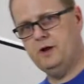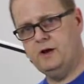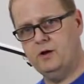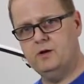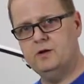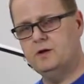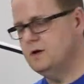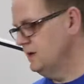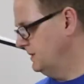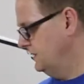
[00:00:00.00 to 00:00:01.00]
here.
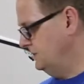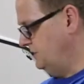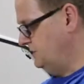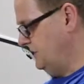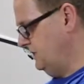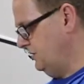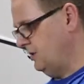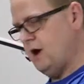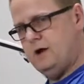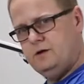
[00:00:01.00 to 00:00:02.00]
As you can see, they're
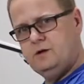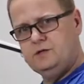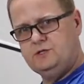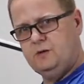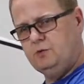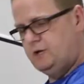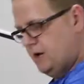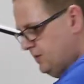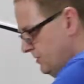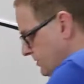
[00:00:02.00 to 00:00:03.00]
not assembled
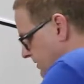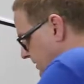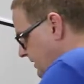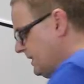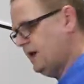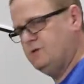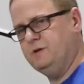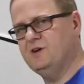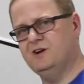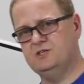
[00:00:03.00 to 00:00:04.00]
together, and that is
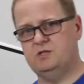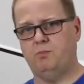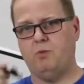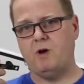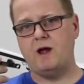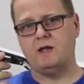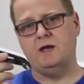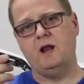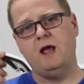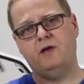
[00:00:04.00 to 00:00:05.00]
because the
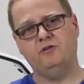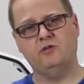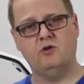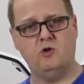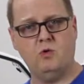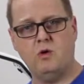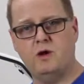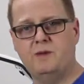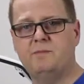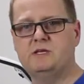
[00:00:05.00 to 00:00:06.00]
bracket has to go
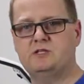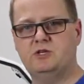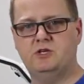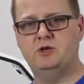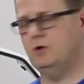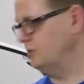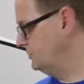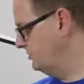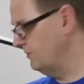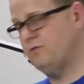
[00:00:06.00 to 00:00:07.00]
on and be secured
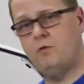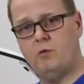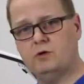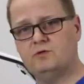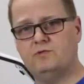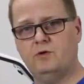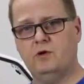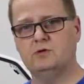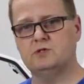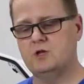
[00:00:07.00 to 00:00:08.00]
to the forks
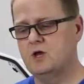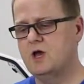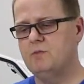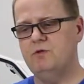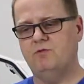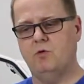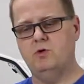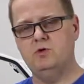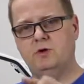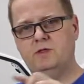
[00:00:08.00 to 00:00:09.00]
first before
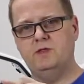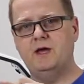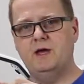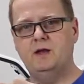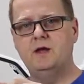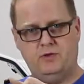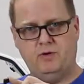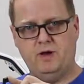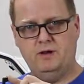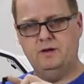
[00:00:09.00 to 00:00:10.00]
you can then
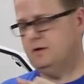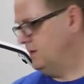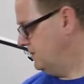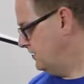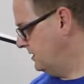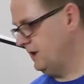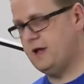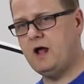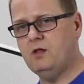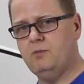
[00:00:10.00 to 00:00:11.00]
thread the
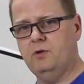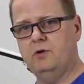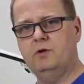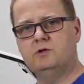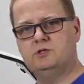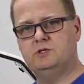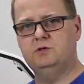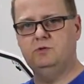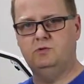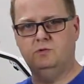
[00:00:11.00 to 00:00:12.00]
caliper
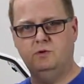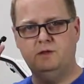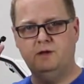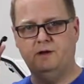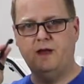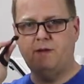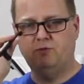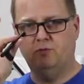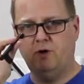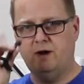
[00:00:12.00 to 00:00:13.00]
to the
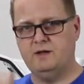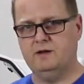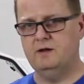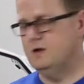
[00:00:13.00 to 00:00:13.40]
adapter bracket.